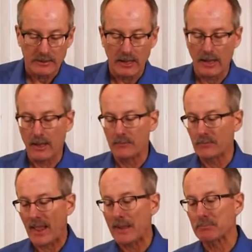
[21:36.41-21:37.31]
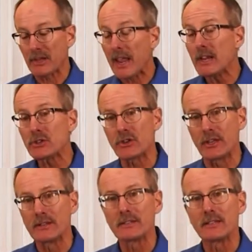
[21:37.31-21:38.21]

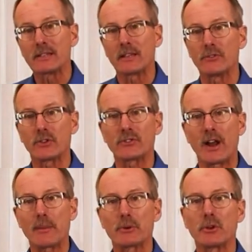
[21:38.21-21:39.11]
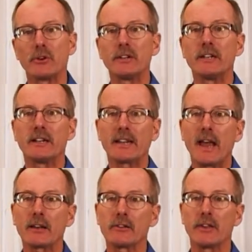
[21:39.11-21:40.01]
application gives us an opportunity to
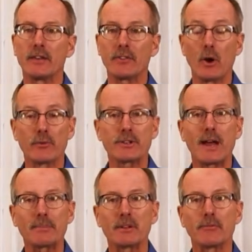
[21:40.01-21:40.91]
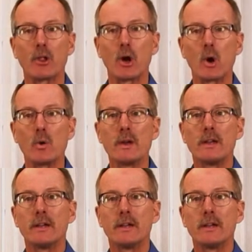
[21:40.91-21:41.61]
calculate the overtopping flow